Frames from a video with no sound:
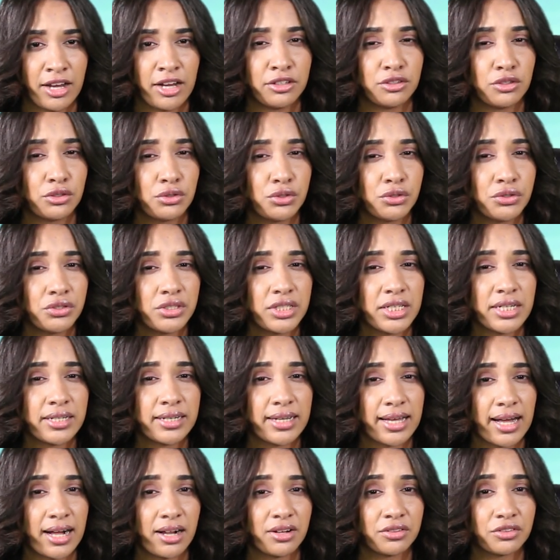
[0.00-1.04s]
The Julian
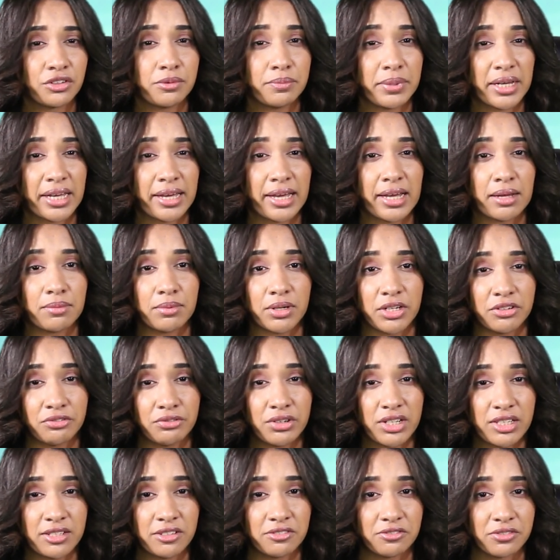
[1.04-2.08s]
calendar became
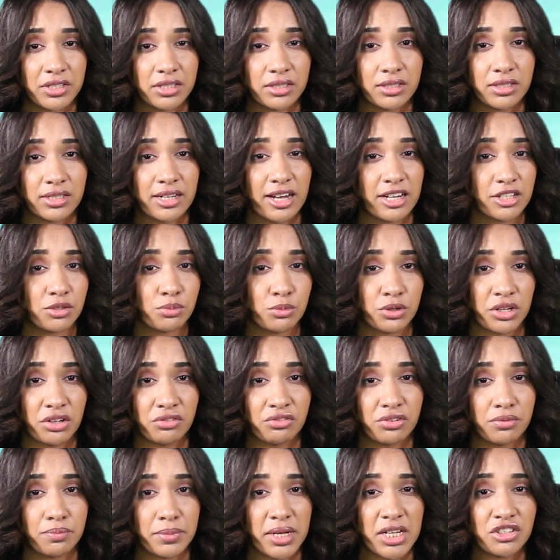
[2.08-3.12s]
irrelevant as more
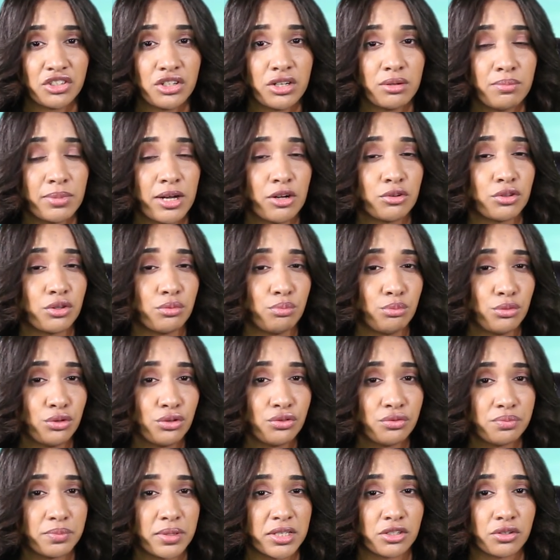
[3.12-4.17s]
information about the
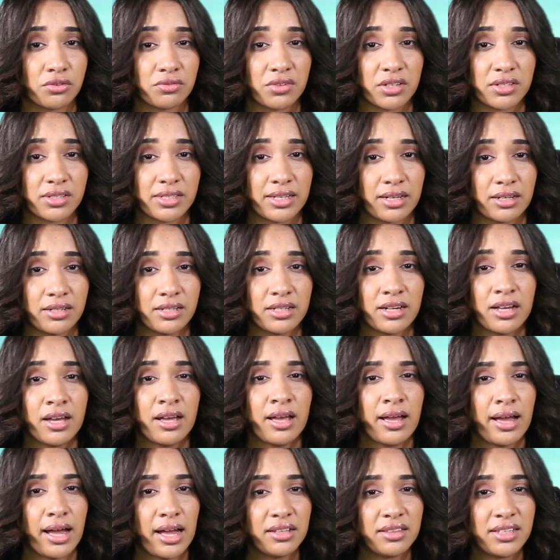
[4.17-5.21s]
movements of the sun
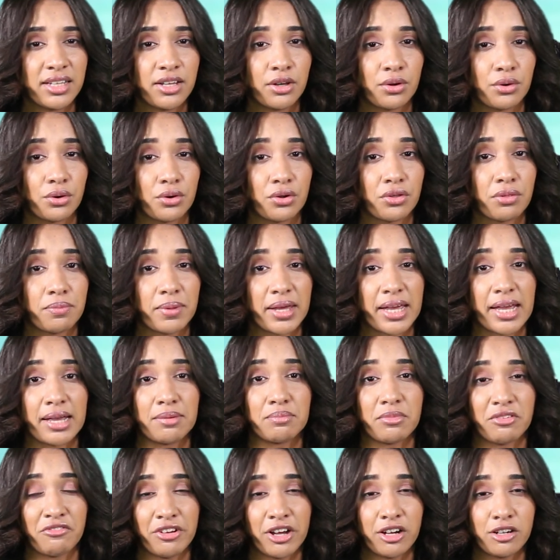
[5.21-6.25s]
and the earth
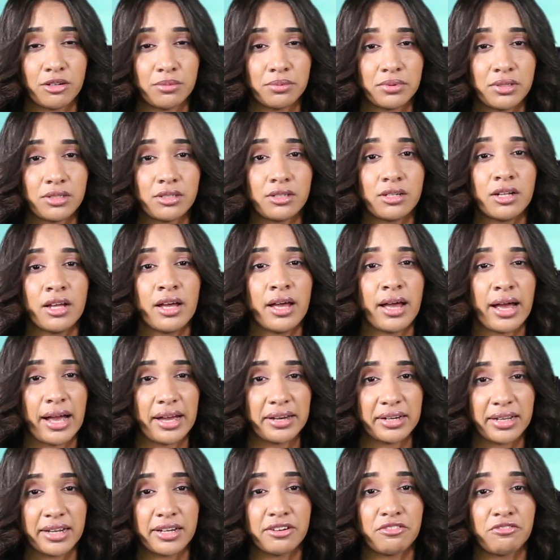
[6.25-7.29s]
became available,
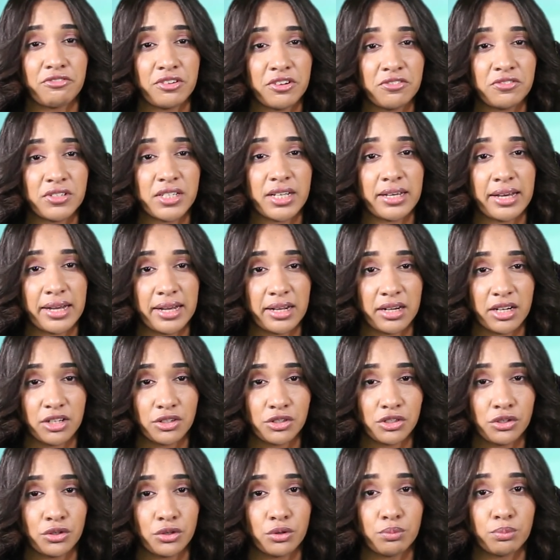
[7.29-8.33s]
and in
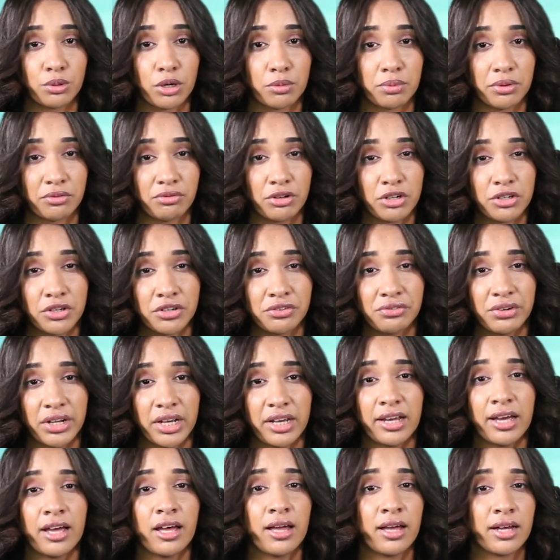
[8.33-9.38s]
5082, Pope
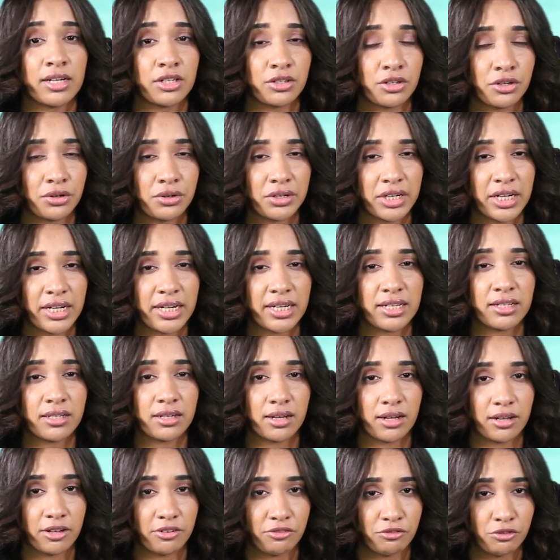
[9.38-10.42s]
Gregory
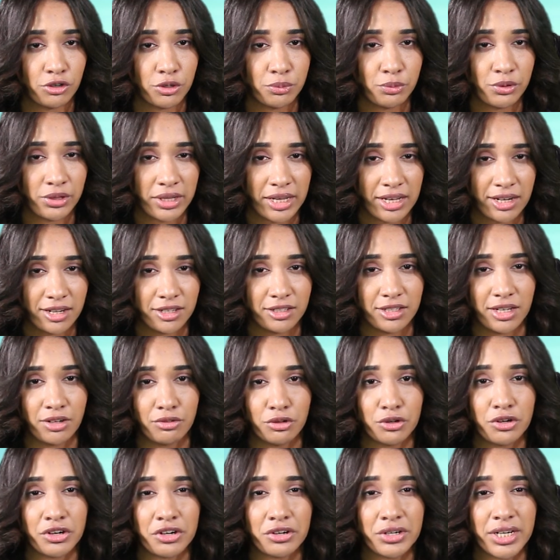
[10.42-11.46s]
XIII formulated the
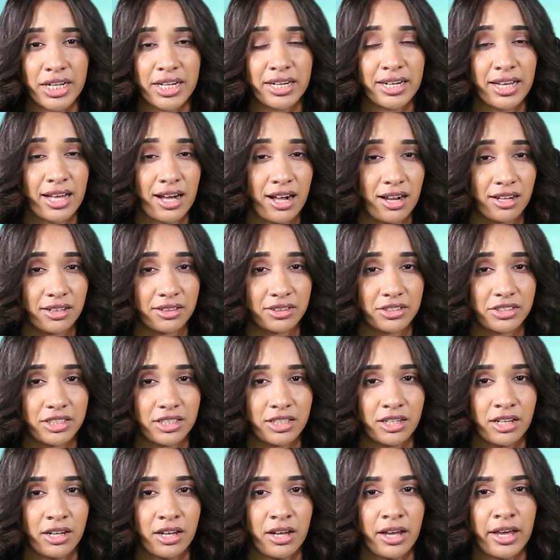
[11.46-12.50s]
Gregorian
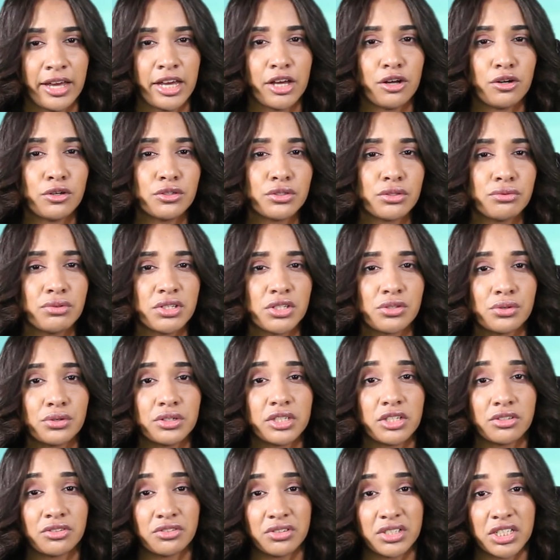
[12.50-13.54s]
calendar. He also restored
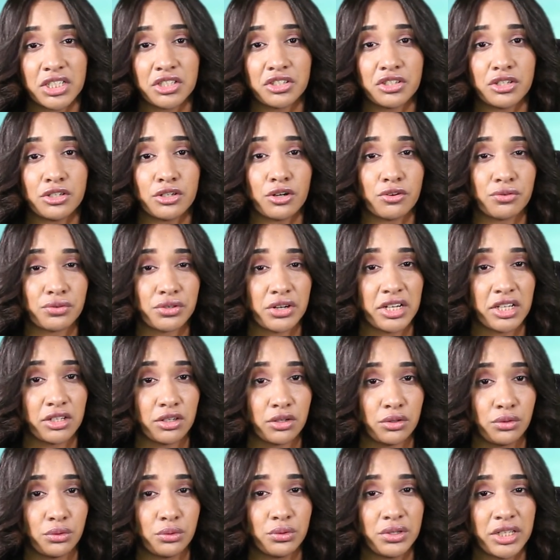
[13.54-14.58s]
the tradition of starting
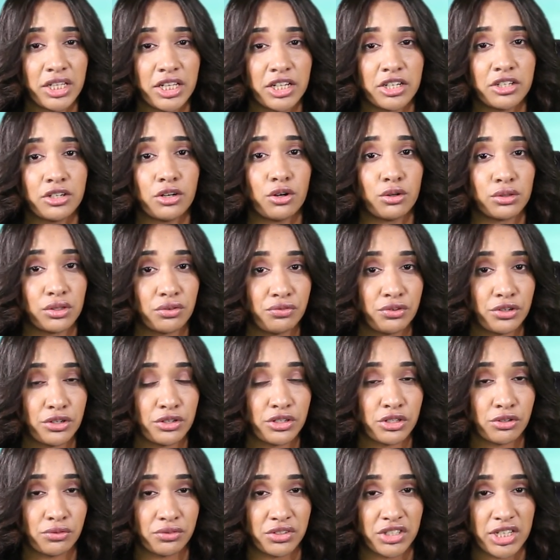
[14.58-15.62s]
the new year on the
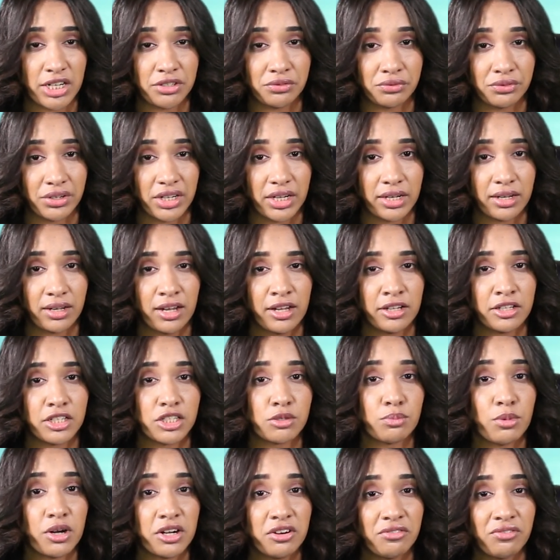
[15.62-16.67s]
1st of January. This
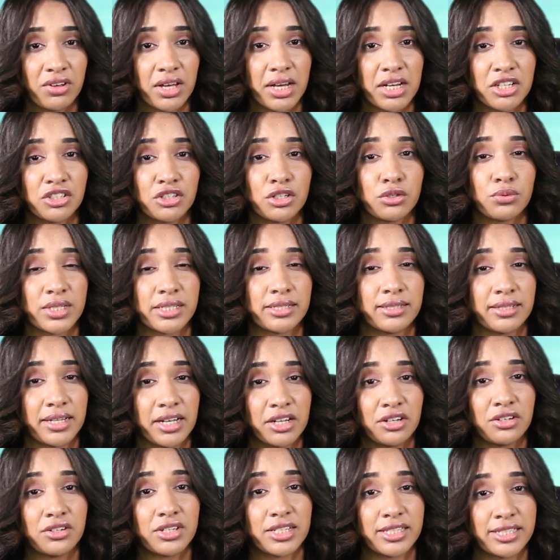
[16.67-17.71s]
modification was
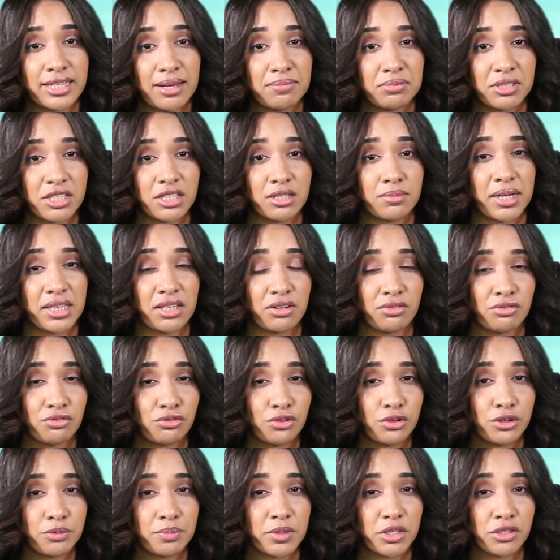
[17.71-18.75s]
later accepted by the
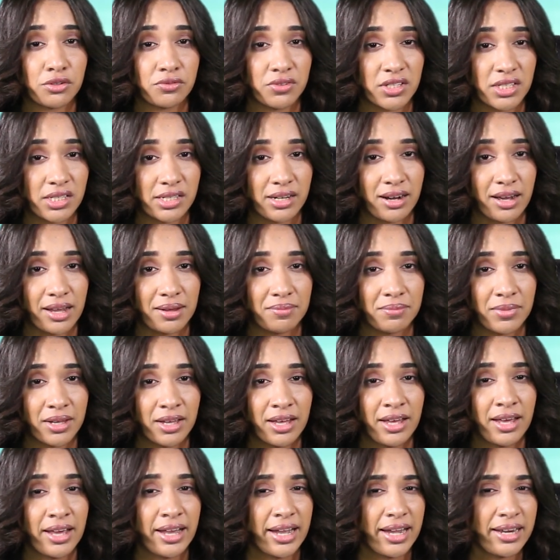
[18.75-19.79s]
reformers of the time.
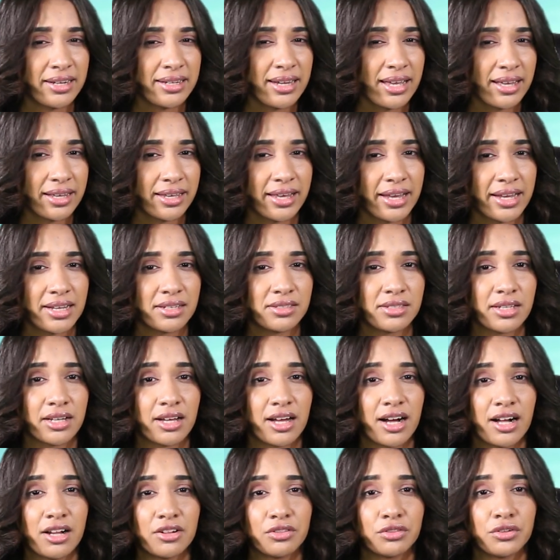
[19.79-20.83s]
In that case, the
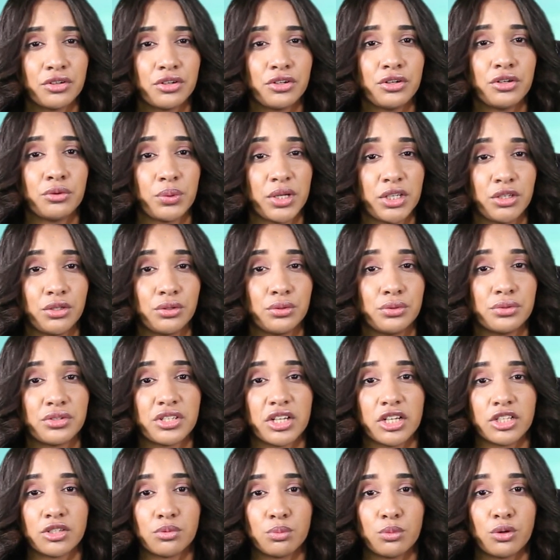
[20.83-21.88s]
calendar we use
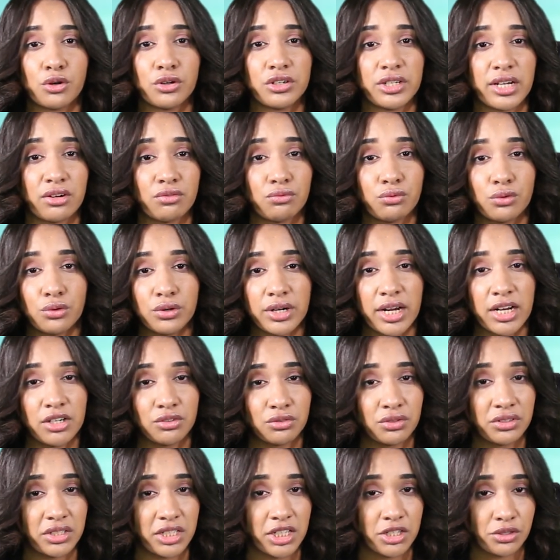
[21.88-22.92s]
is more than
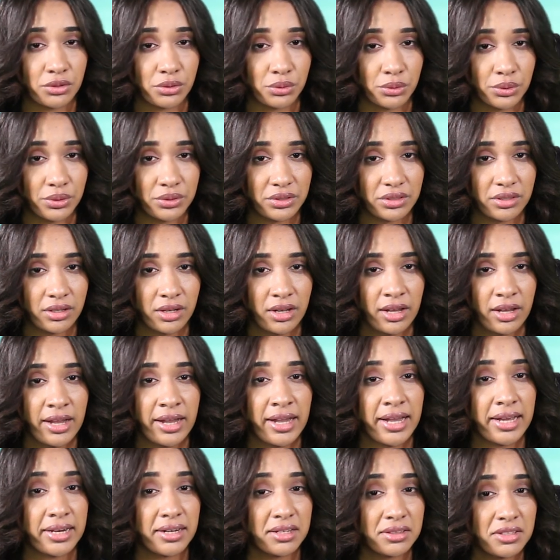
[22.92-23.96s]
400 years old.
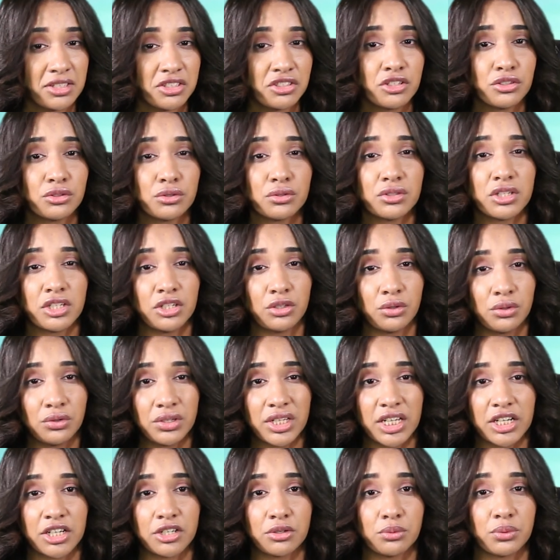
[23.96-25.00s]
In addition to the New
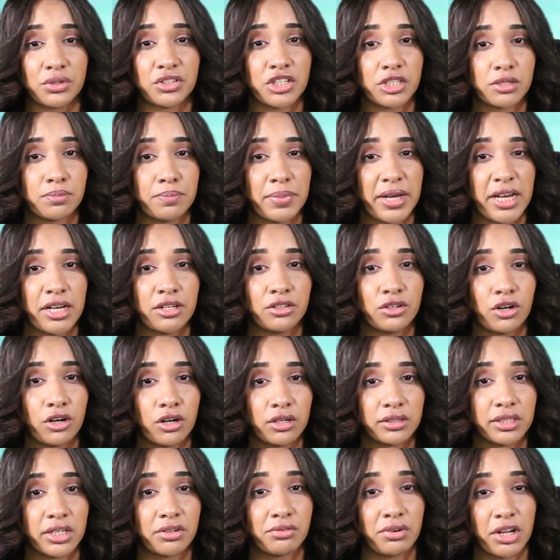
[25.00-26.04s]
Year, which is based
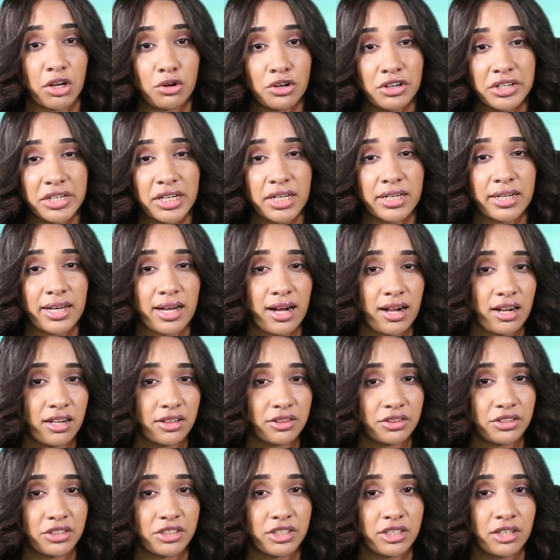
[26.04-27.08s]
on the Gregorian
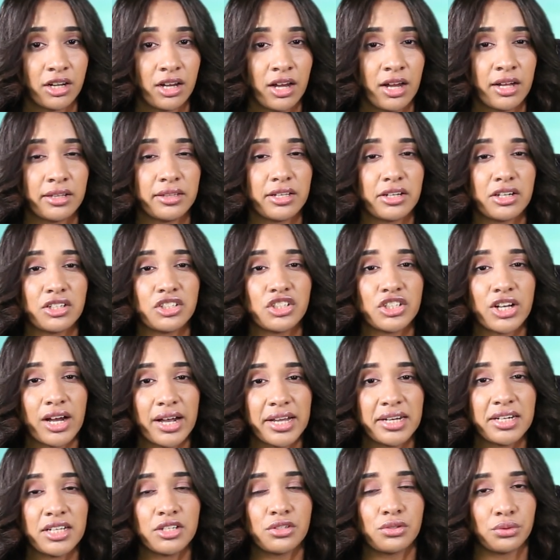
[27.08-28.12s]
calendar, there are
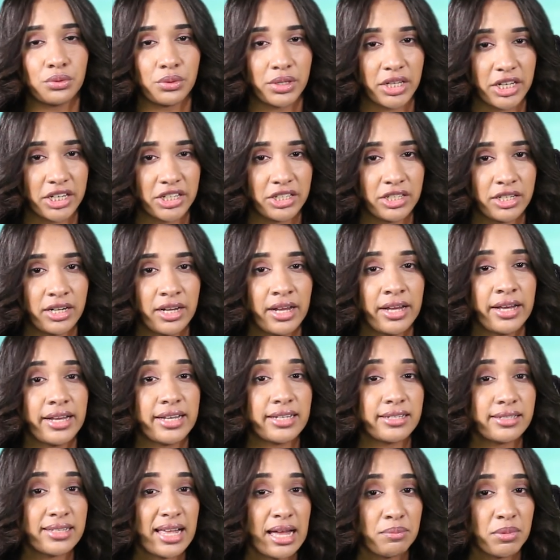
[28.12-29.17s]
Chinese New Year,
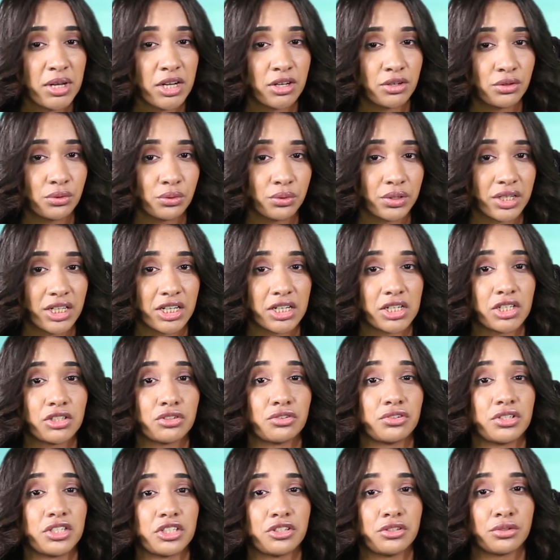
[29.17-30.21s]
Islamic New Year,
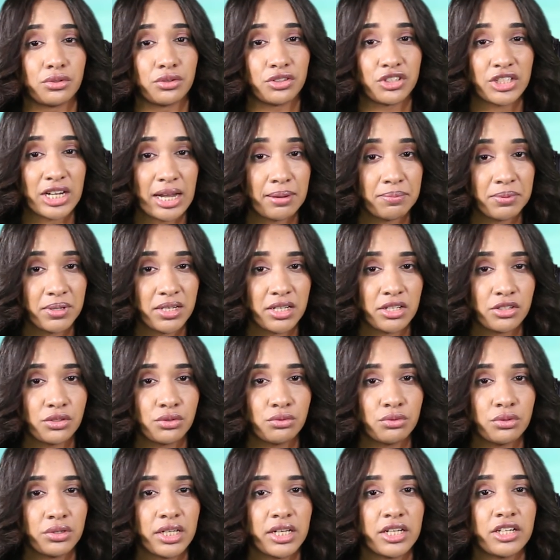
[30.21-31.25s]
traditional Japanese
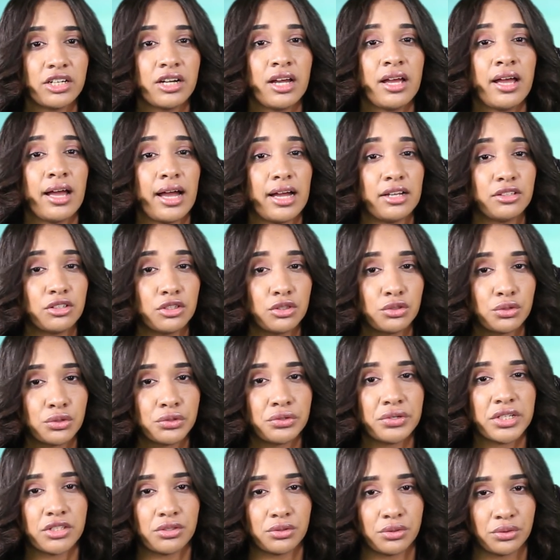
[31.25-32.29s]
New Year, and the
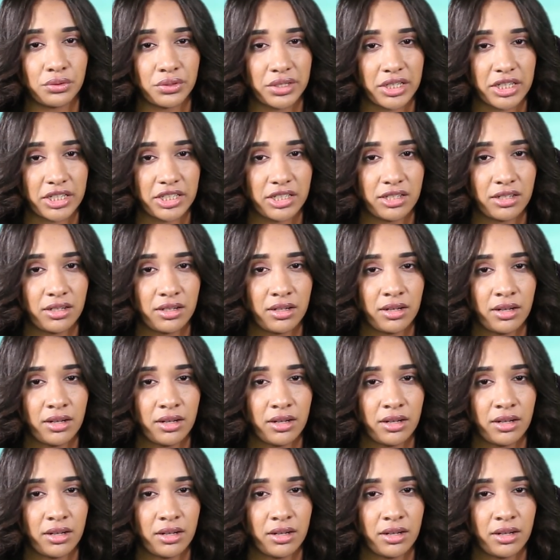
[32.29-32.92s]
Jewish New Year.